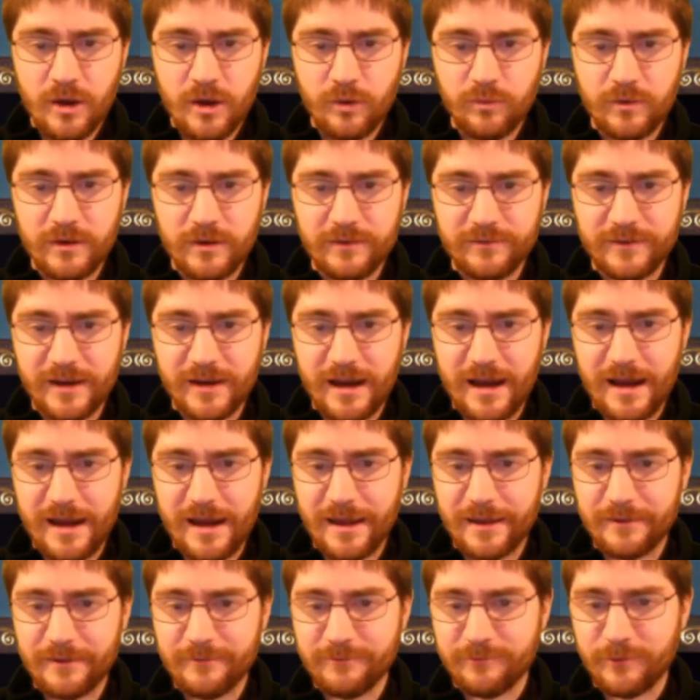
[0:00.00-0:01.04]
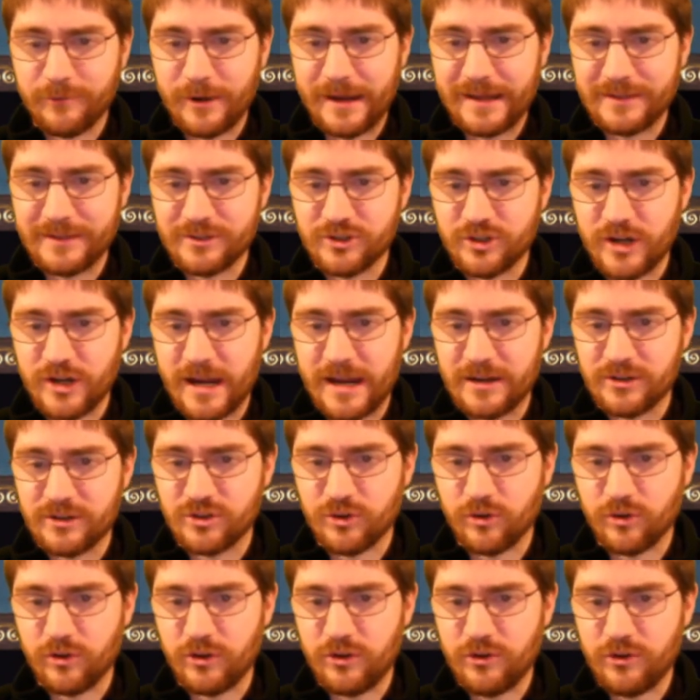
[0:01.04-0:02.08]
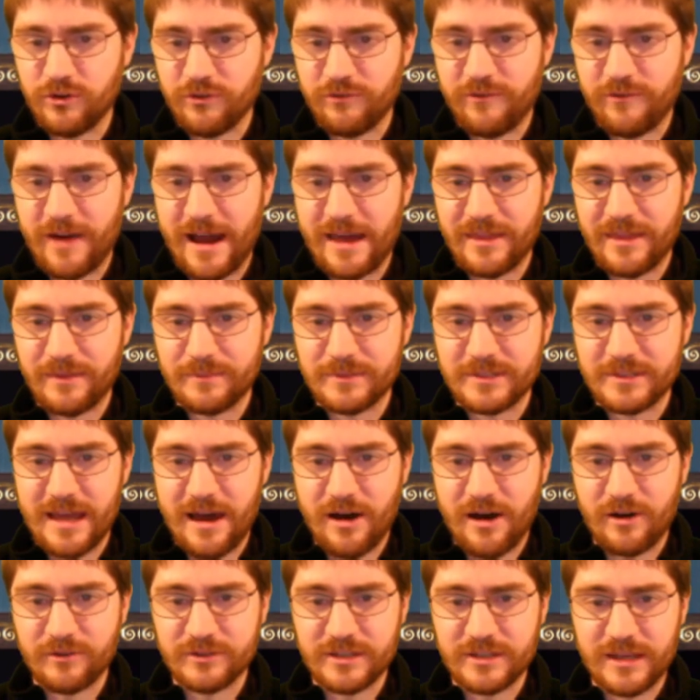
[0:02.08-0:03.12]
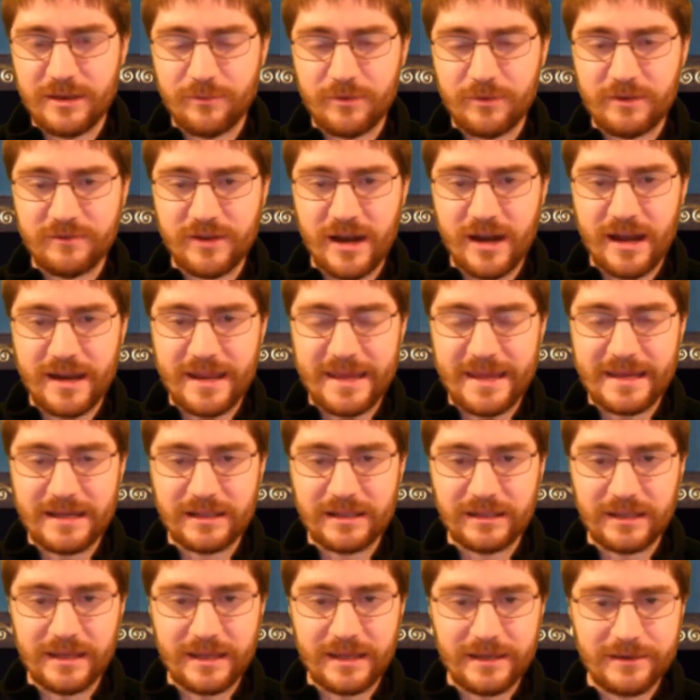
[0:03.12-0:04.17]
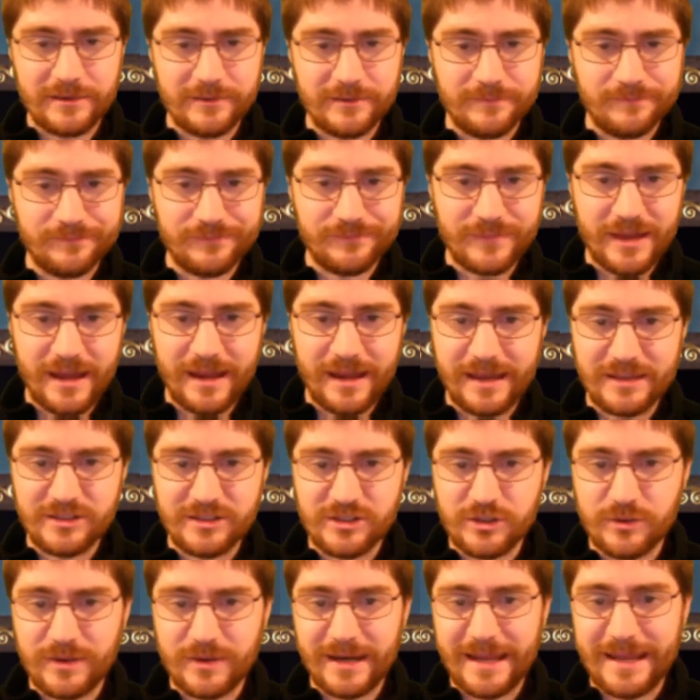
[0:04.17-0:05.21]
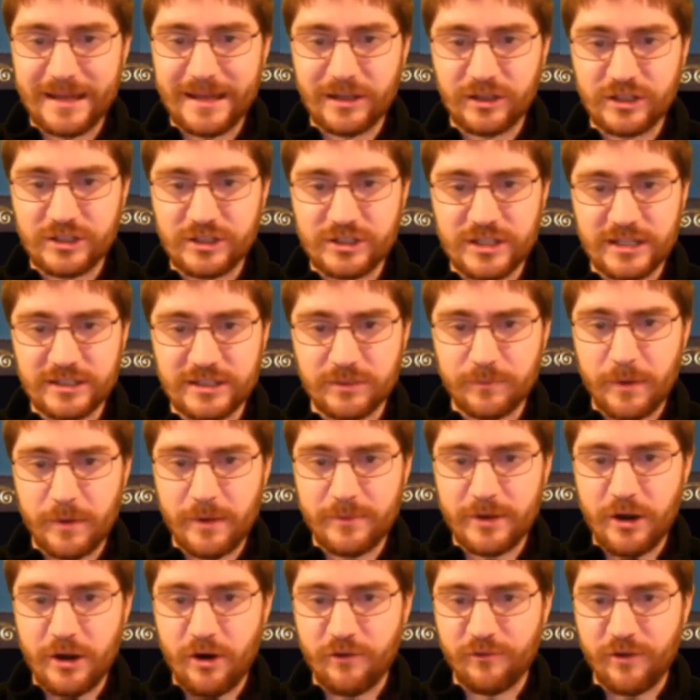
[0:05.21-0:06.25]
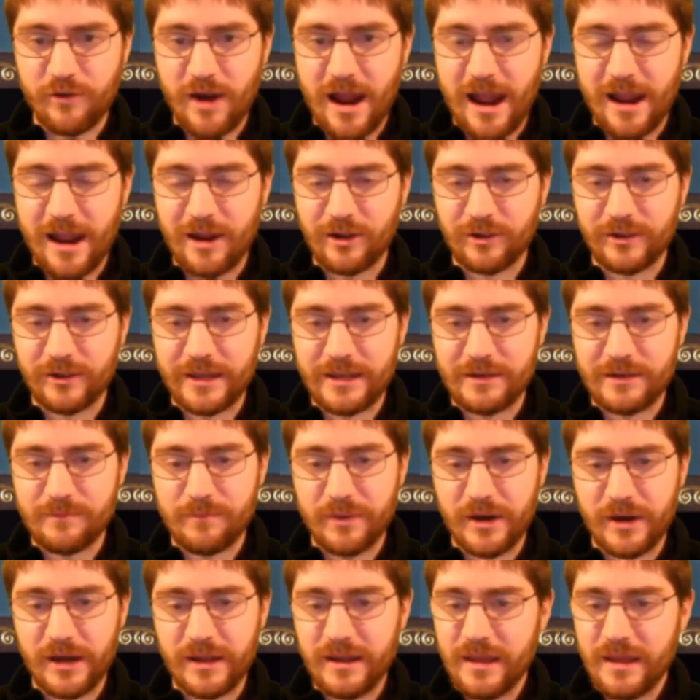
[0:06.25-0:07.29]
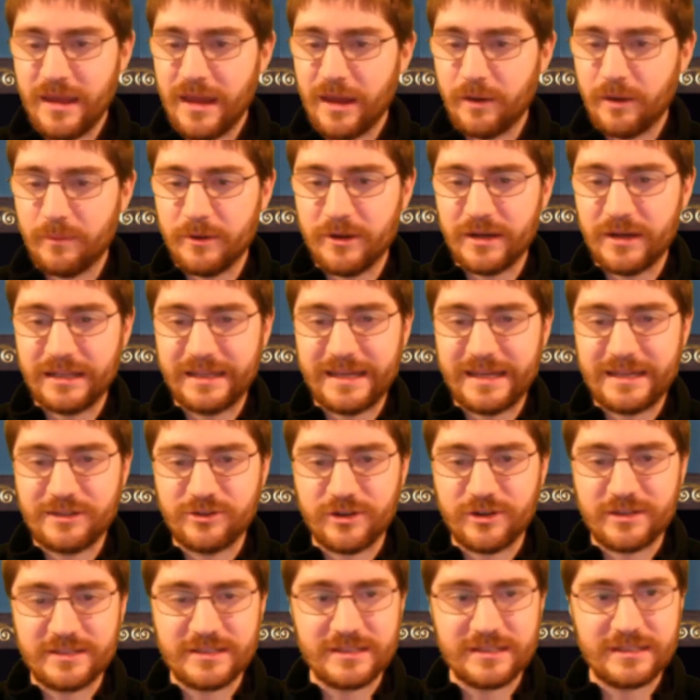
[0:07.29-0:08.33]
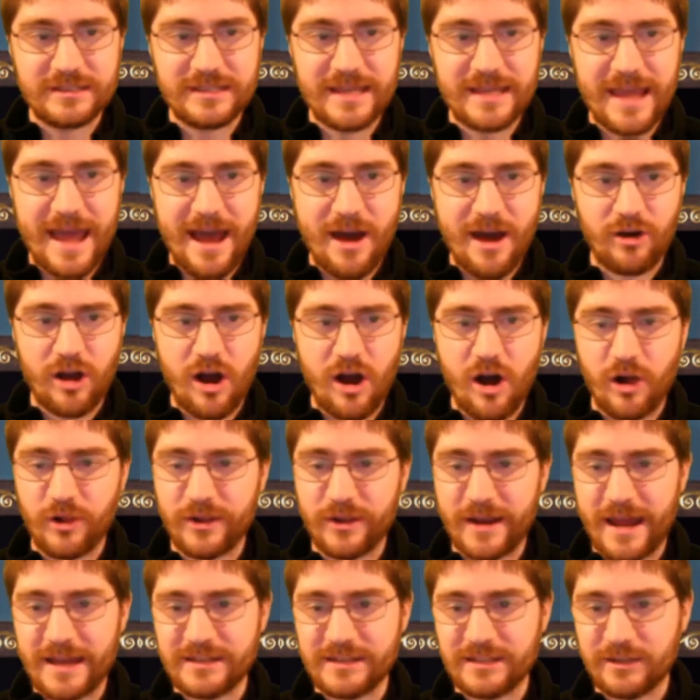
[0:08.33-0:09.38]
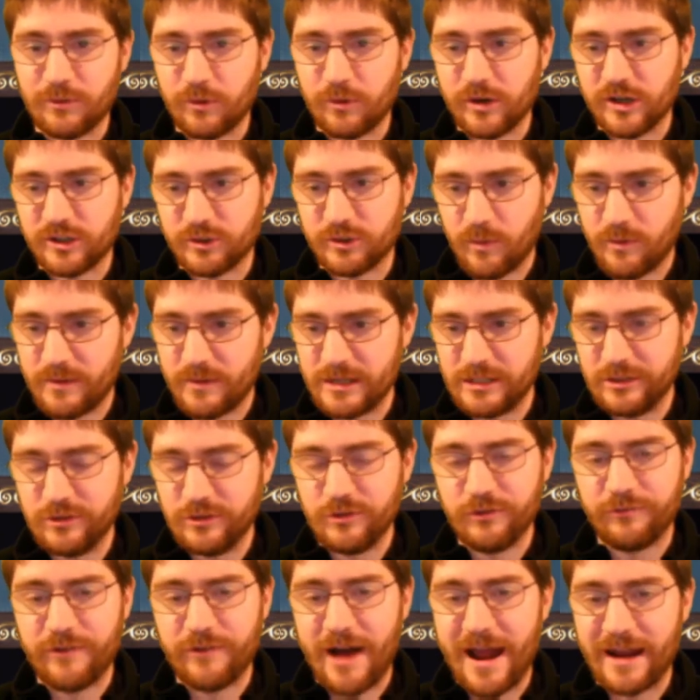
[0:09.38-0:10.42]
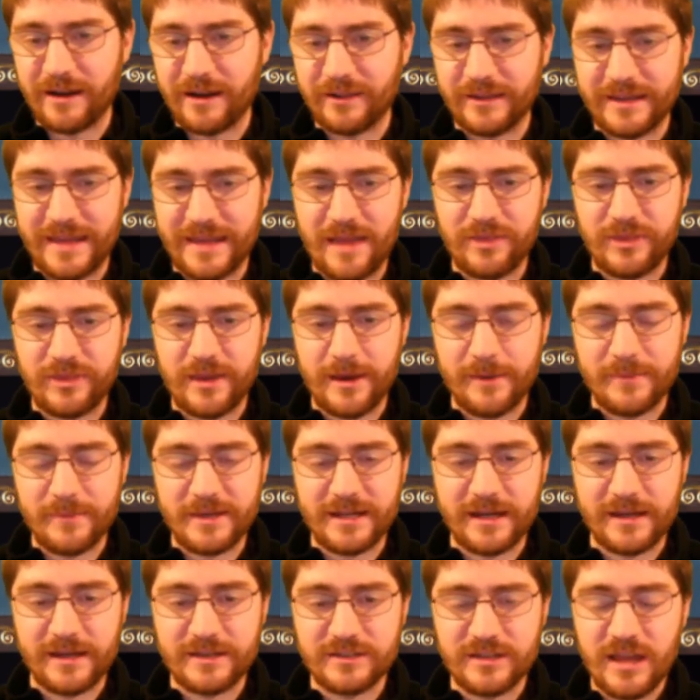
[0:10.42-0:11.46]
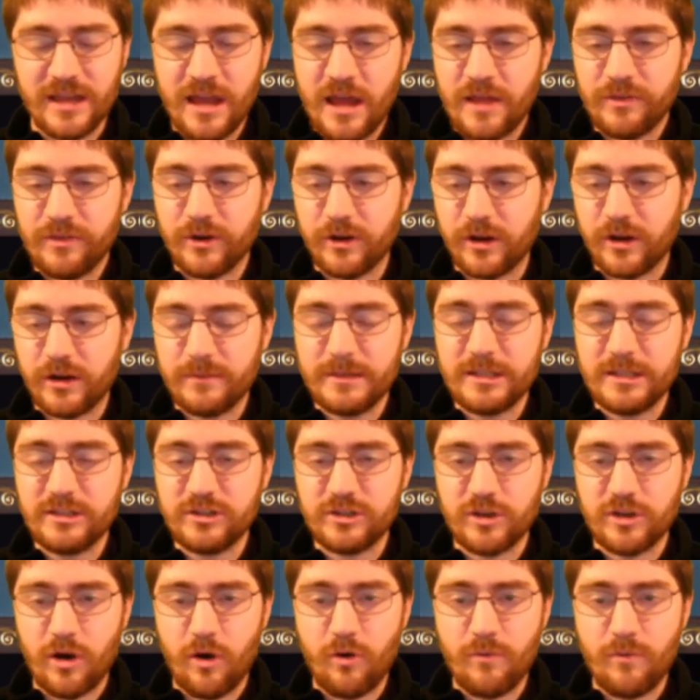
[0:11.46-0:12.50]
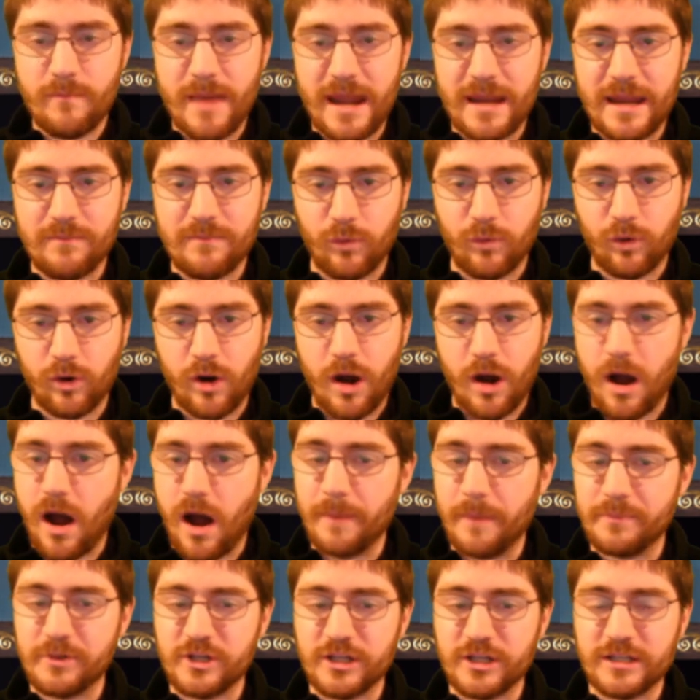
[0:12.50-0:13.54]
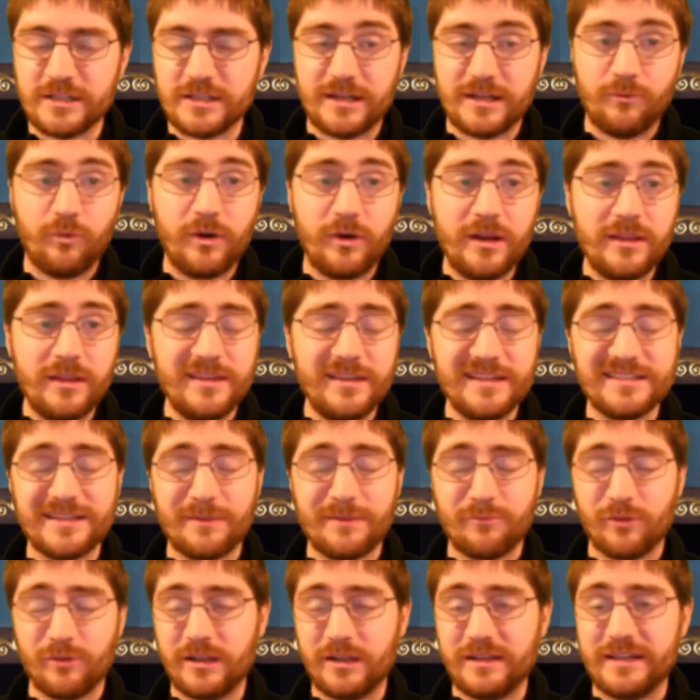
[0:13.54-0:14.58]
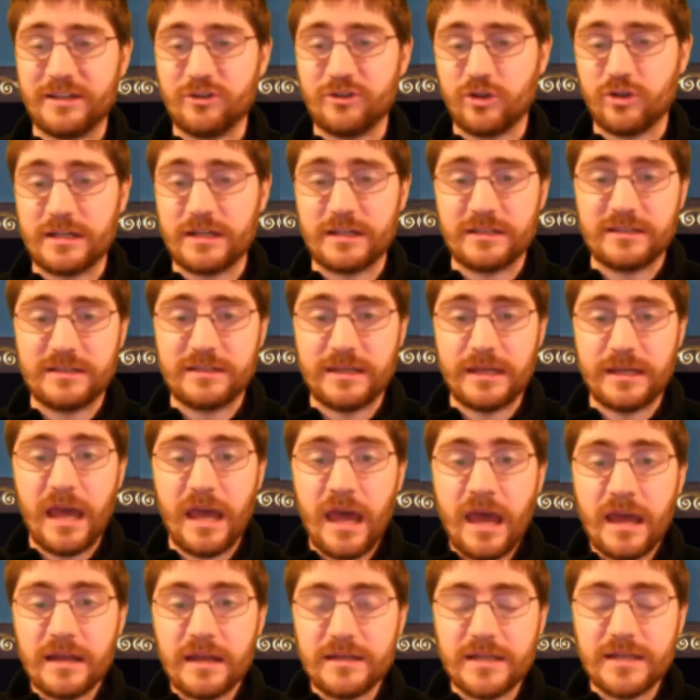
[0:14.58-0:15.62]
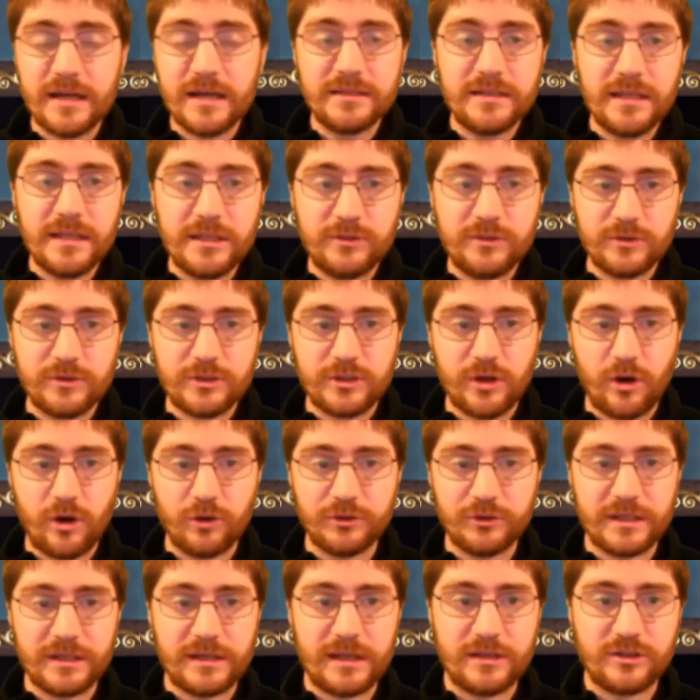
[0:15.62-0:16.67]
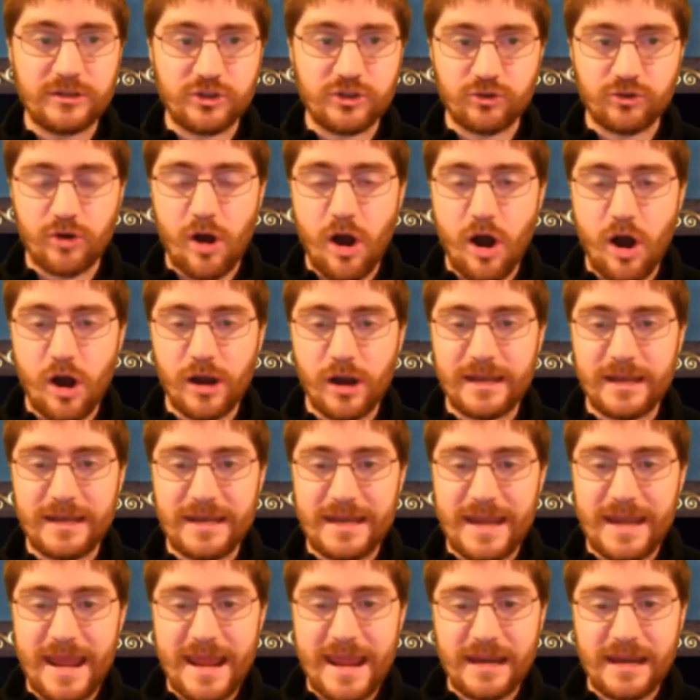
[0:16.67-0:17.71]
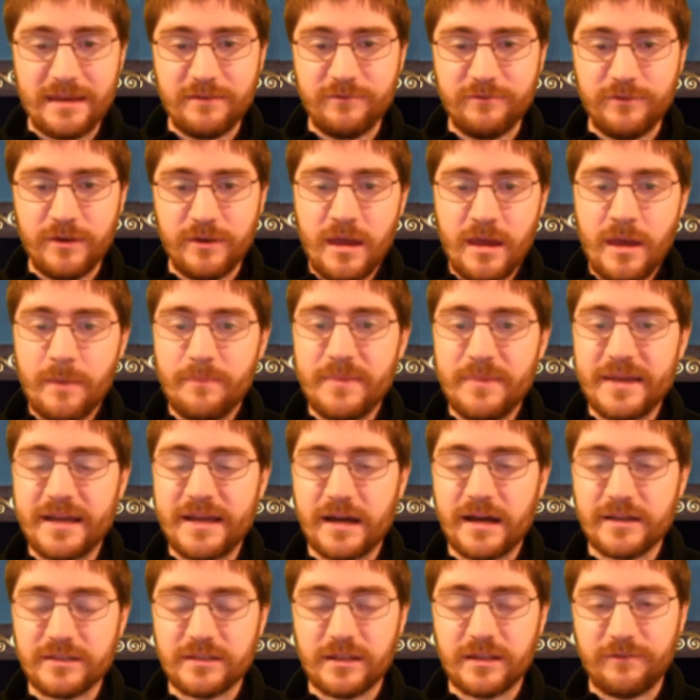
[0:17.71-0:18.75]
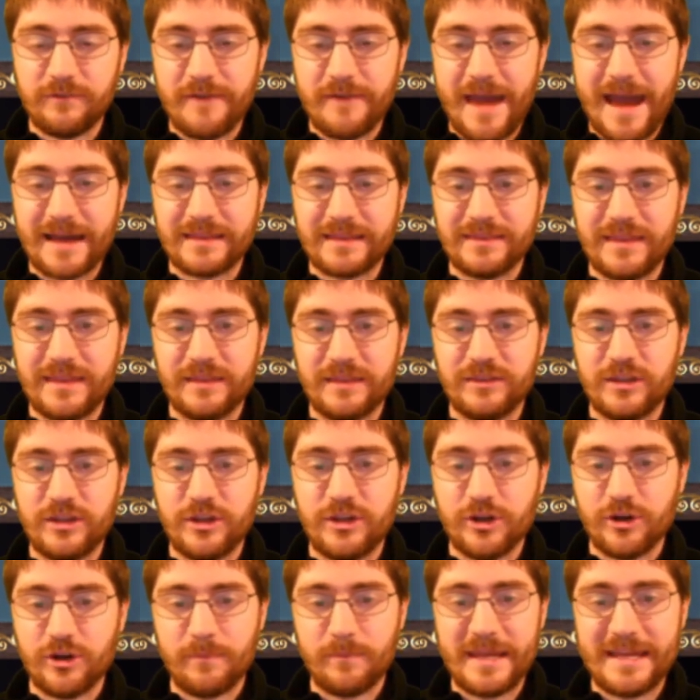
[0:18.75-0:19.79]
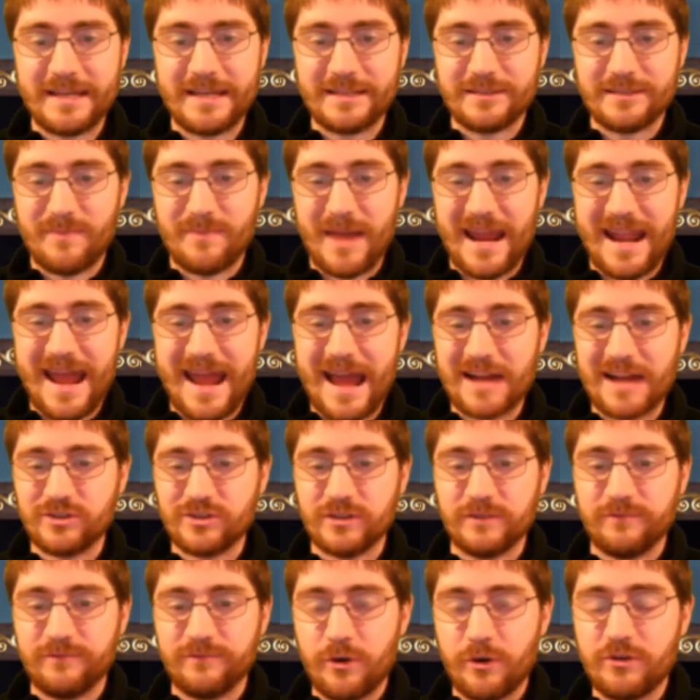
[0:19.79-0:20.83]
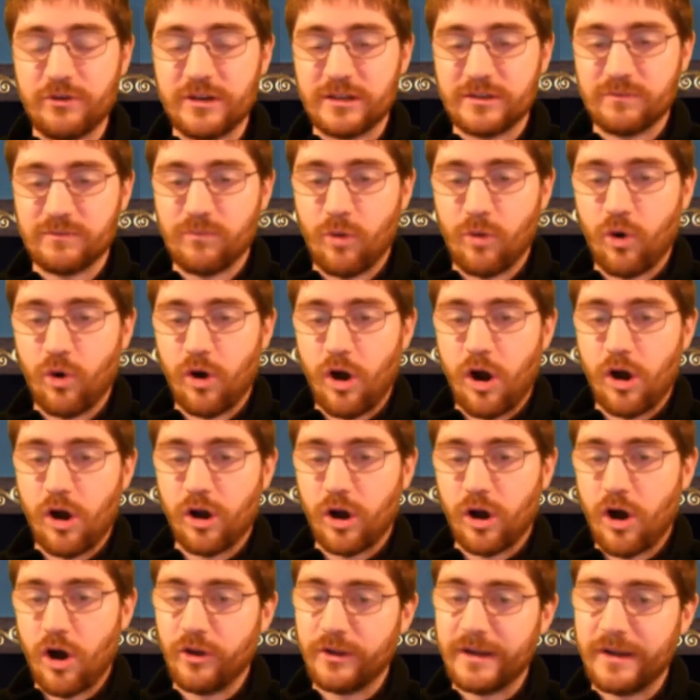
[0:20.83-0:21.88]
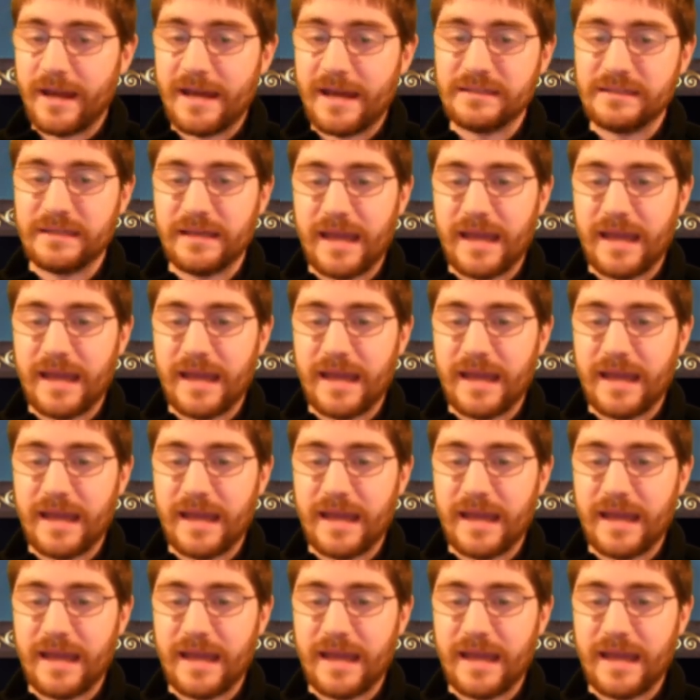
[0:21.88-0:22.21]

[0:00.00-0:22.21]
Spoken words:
We've got France trying to sort of unify themselves, and we've got England, I guess, doing English things. They'll probably go for Ireland, but it'll be really interesting to see how colonizing works when we do finally get there, because there are going to be so many more options. And one of the things I'm really intrigued to see, does this result in a strong native? Because of the fact that the Europeans might actually focus more on colonizing